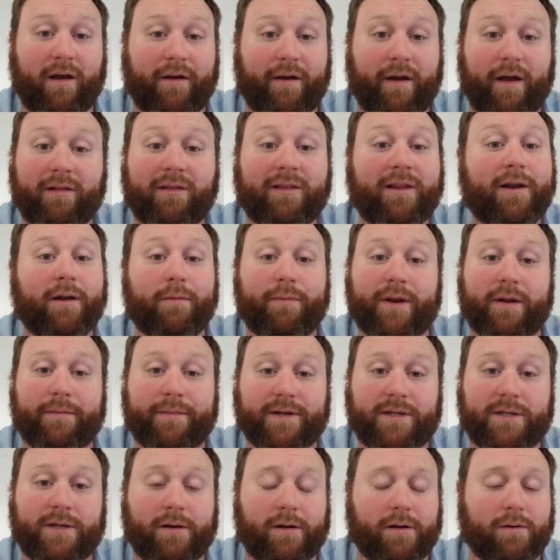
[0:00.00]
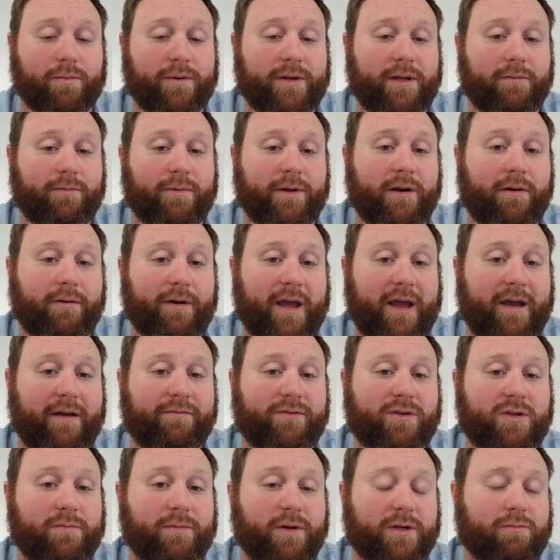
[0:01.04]
little bit of material. We don't have
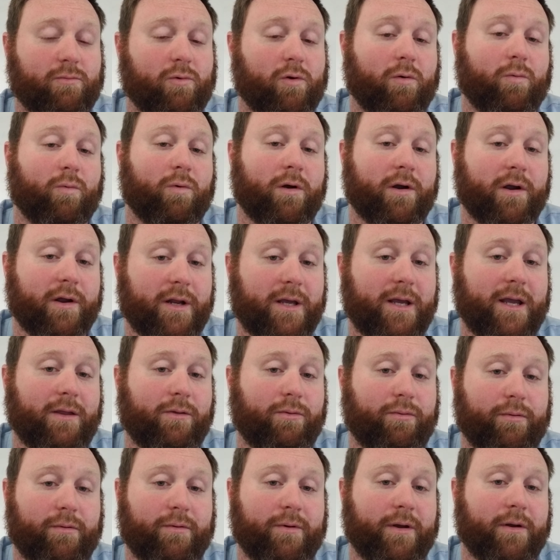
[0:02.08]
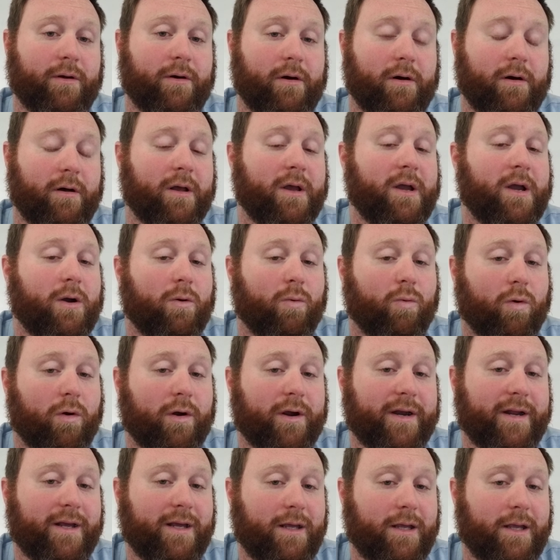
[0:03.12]
too much more. We're going to get through it all. We're
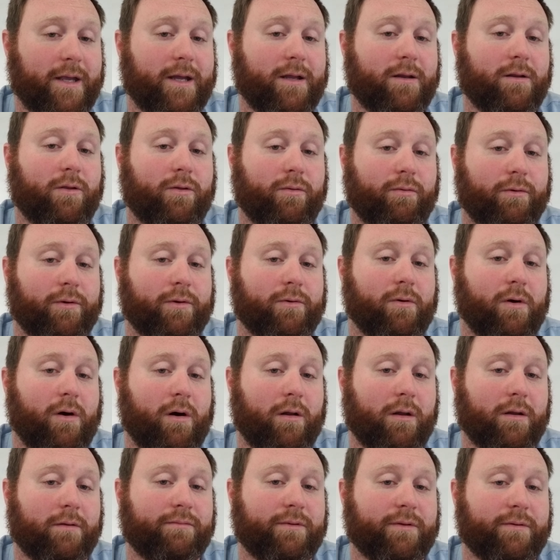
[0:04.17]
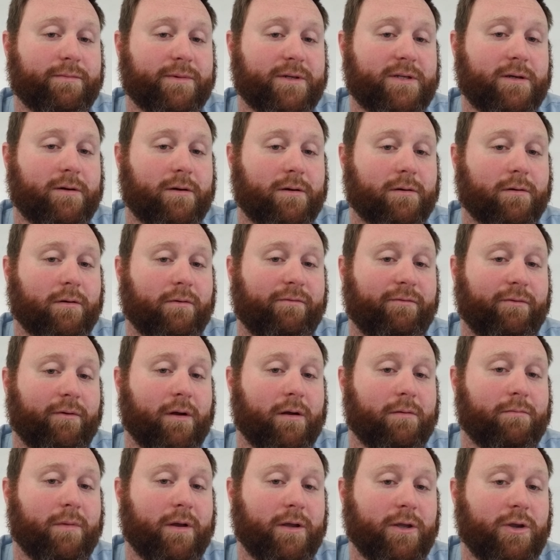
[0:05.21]
going to get through all of the material
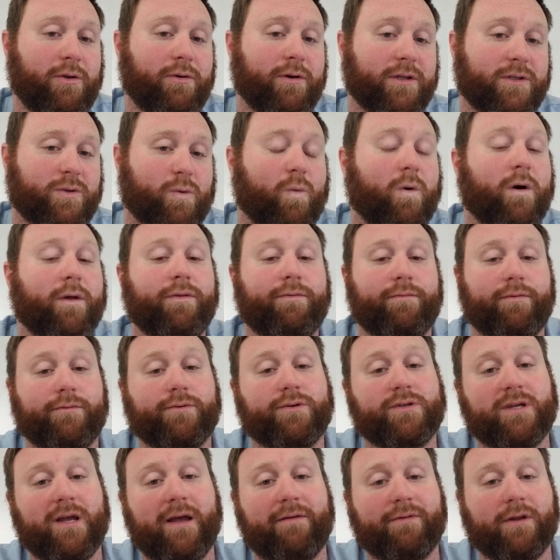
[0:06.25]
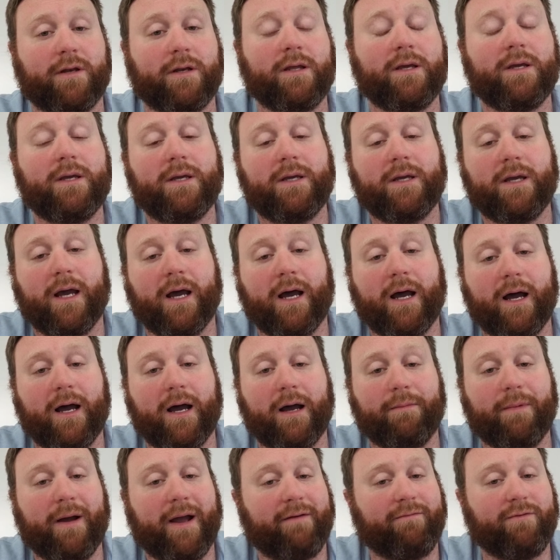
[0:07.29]
from units 1 through 7.
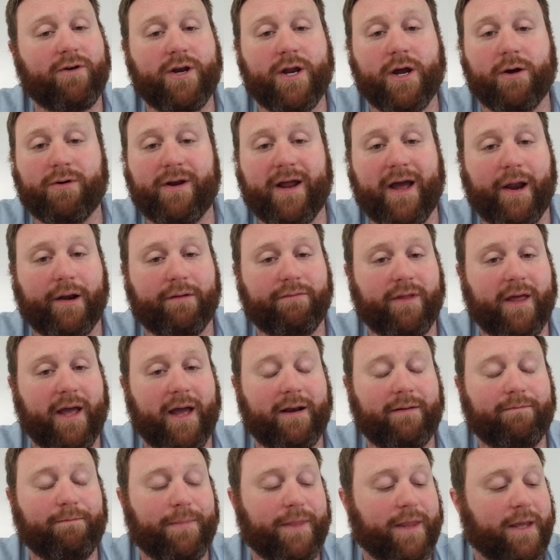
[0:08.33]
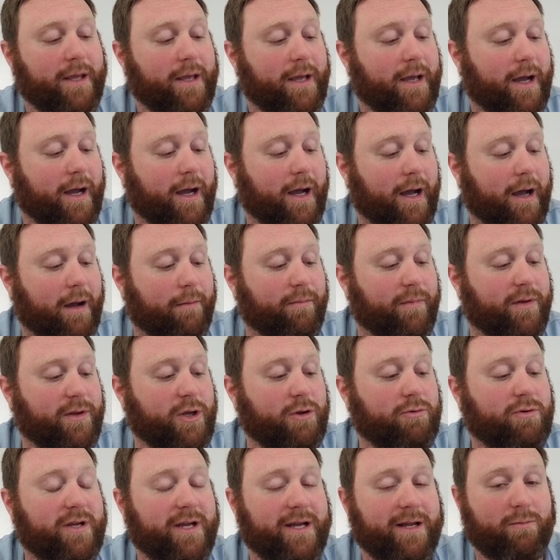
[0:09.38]
I have no doubt of that.
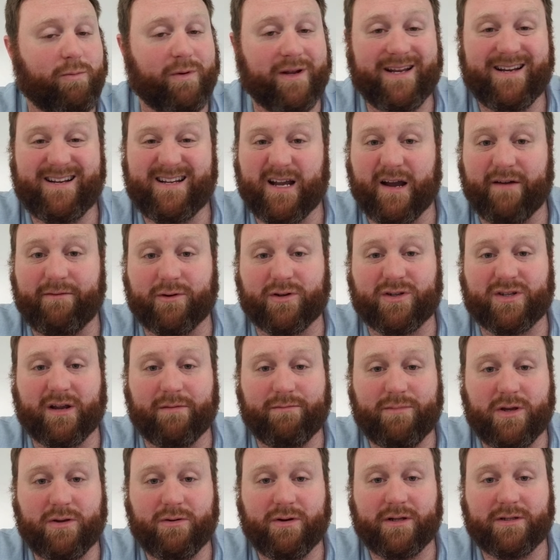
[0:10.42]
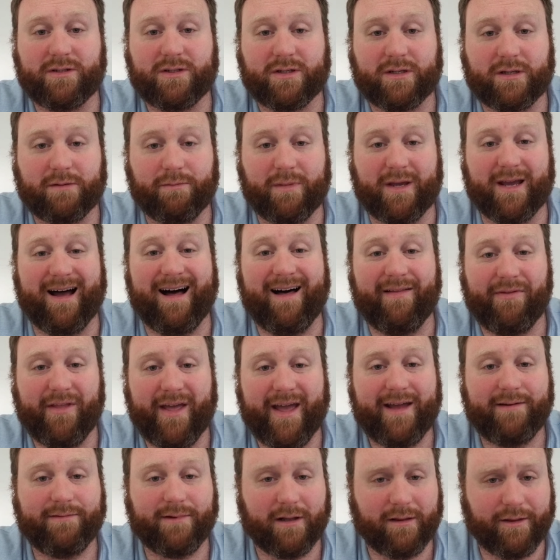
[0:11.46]
We did cover some units beyond
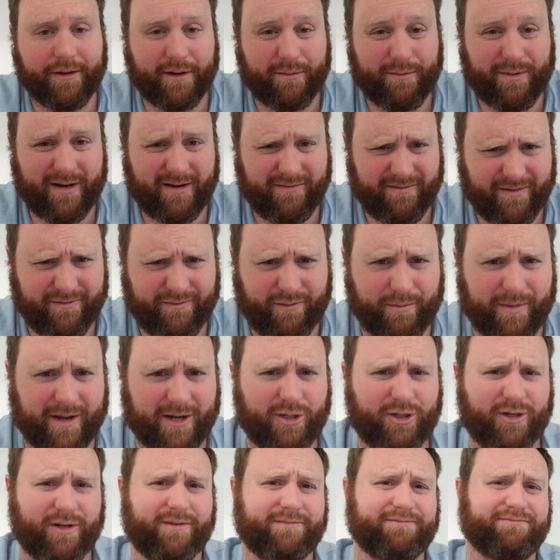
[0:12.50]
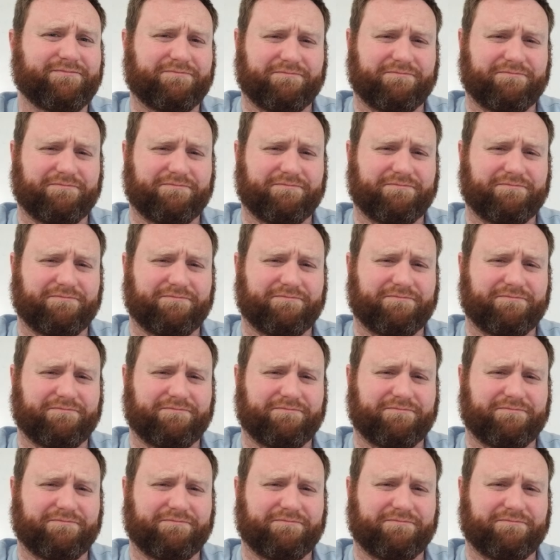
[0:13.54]
that, a little bit of information